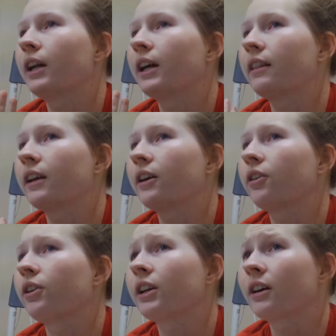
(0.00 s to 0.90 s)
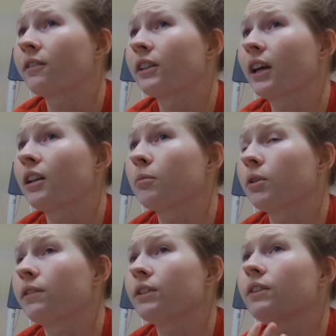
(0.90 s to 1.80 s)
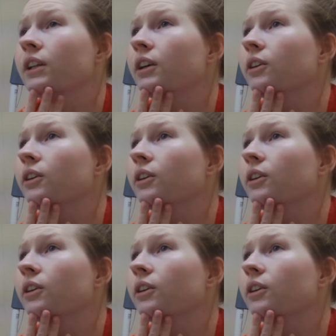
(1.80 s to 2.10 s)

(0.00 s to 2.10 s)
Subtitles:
I think I already covered that in the previous video.